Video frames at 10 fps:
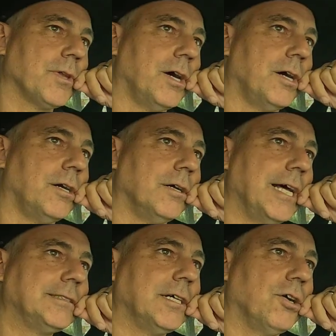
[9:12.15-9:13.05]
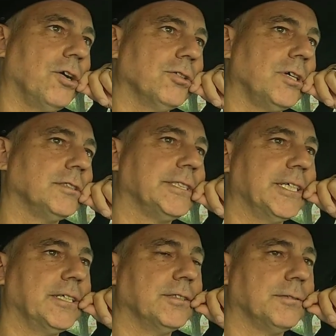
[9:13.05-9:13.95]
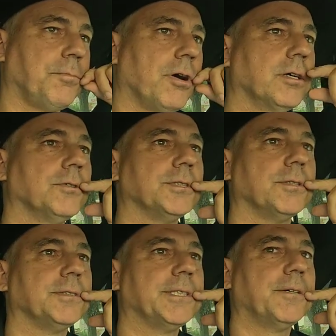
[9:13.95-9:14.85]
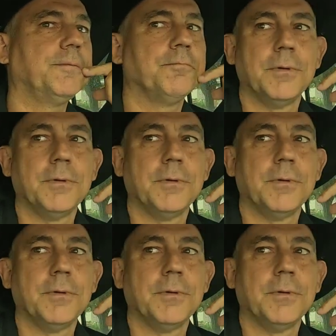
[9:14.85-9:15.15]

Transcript: last I heard it was on sale. The park, it was on sale.